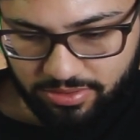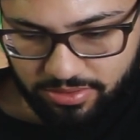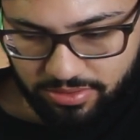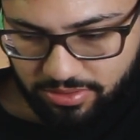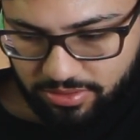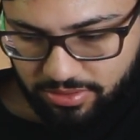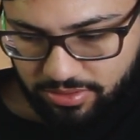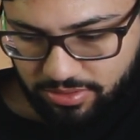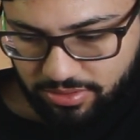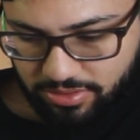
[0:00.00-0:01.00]

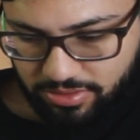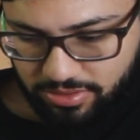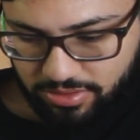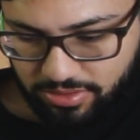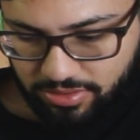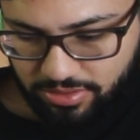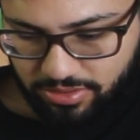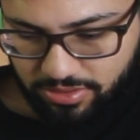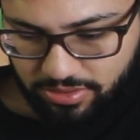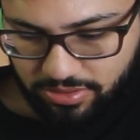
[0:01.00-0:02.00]

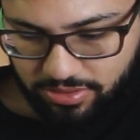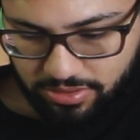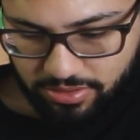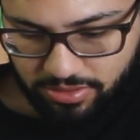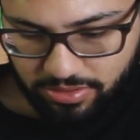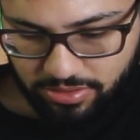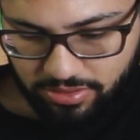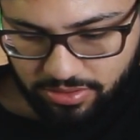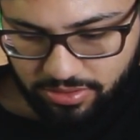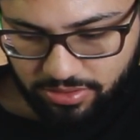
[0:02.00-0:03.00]

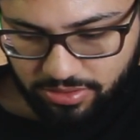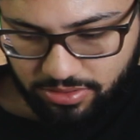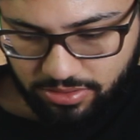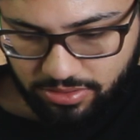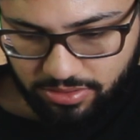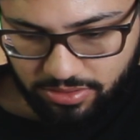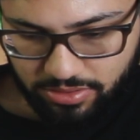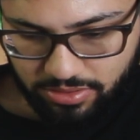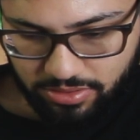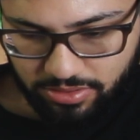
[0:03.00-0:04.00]

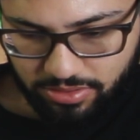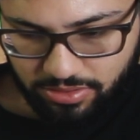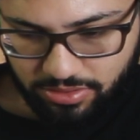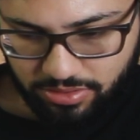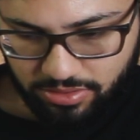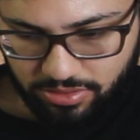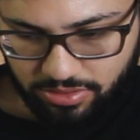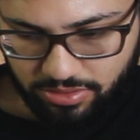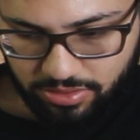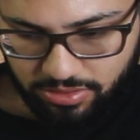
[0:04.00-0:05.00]

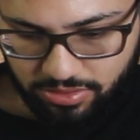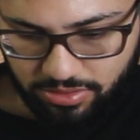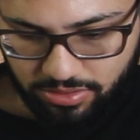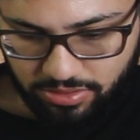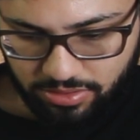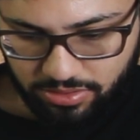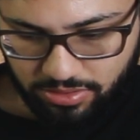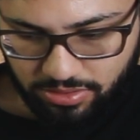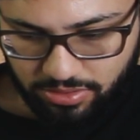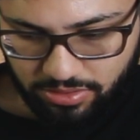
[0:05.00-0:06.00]

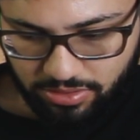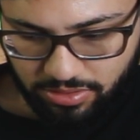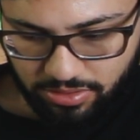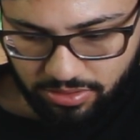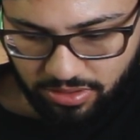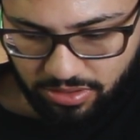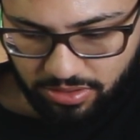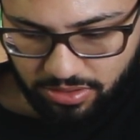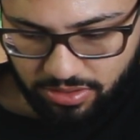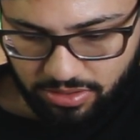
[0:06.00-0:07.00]

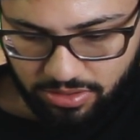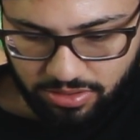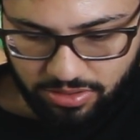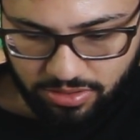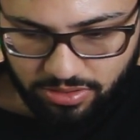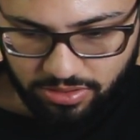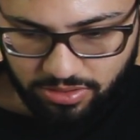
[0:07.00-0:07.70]
(silence)